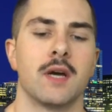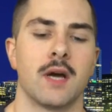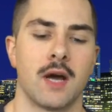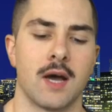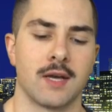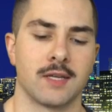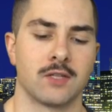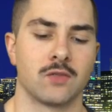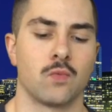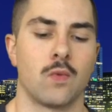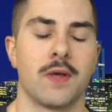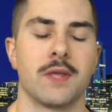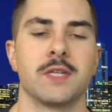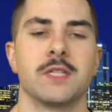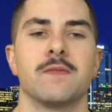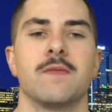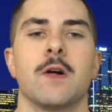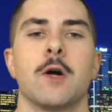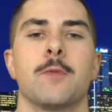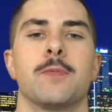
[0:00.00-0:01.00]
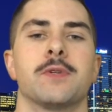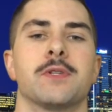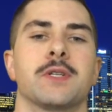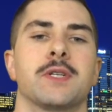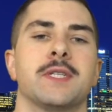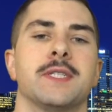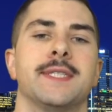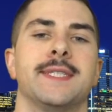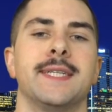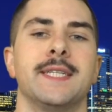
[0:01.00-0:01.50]
Uh, so while the developers are
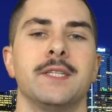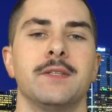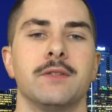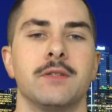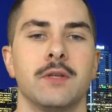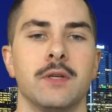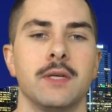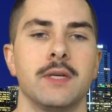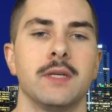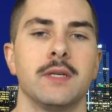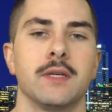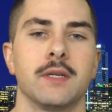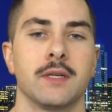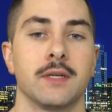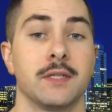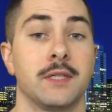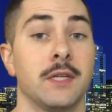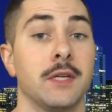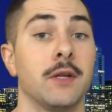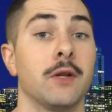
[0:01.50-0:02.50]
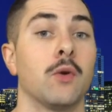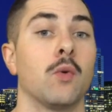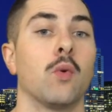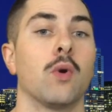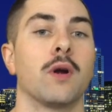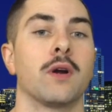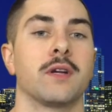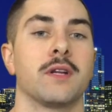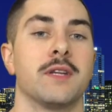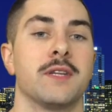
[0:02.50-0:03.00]
continue to continue to
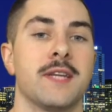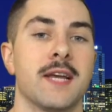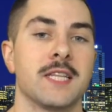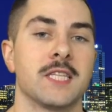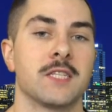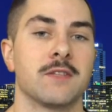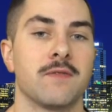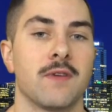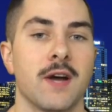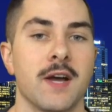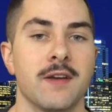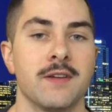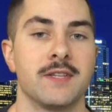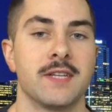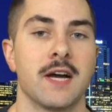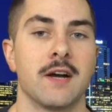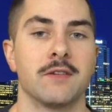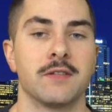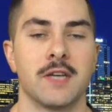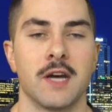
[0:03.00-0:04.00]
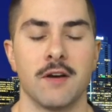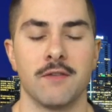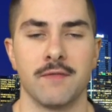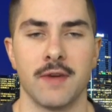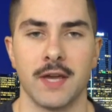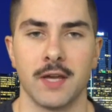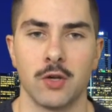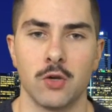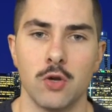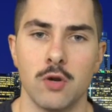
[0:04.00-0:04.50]
work and densify downtown
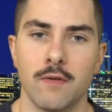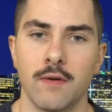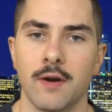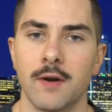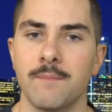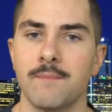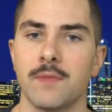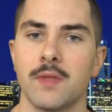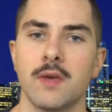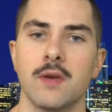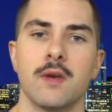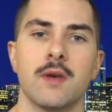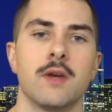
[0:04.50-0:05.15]
Vancouver,